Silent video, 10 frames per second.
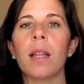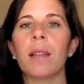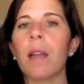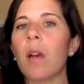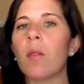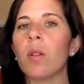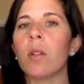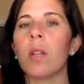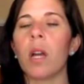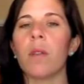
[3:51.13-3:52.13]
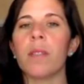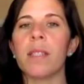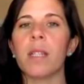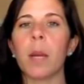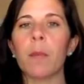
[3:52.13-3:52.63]
level of
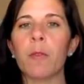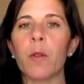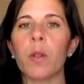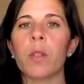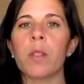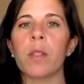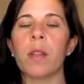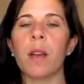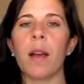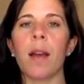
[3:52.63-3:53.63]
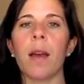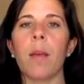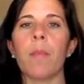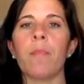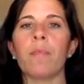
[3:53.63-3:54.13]
discomfort,
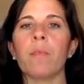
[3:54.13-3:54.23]
of